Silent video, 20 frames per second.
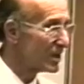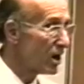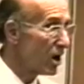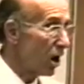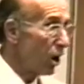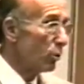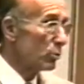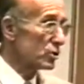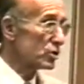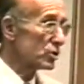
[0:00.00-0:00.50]

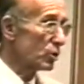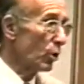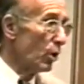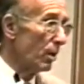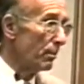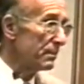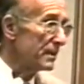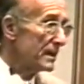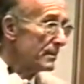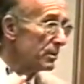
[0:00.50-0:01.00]
Oh, sure,
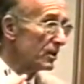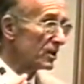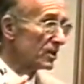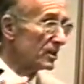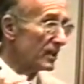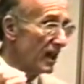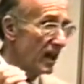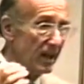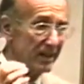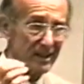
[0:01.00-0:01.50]
people
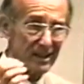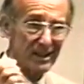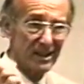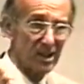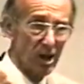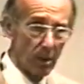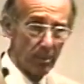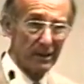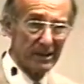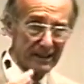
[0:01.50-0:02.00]
can utter
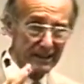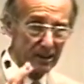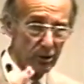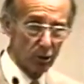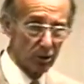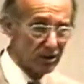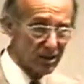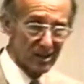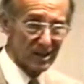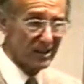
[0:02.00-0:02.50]

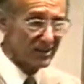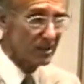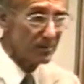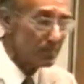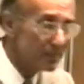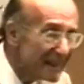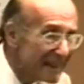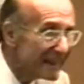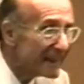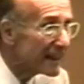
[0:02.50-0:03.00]
gobbledygook that doesn't
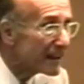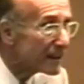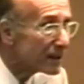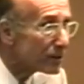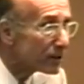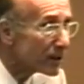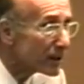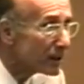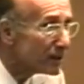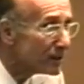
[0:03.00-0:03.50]
mean
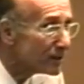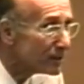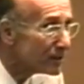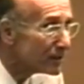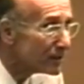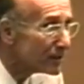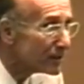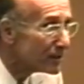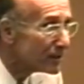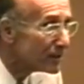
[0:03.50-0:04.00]
anything,
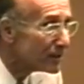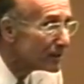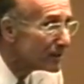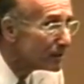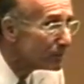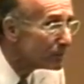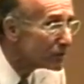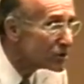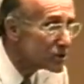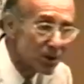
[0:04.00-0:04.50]

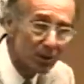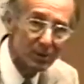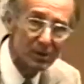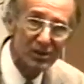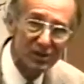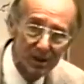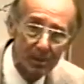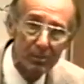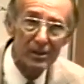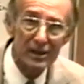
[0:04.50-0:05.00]
but show us
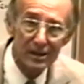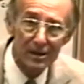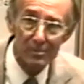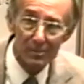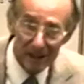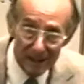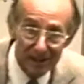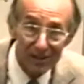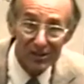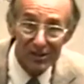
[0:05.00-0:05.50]
something that
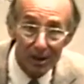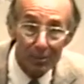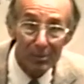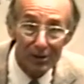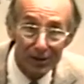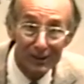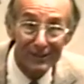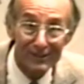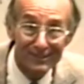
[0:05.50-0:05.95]
means something.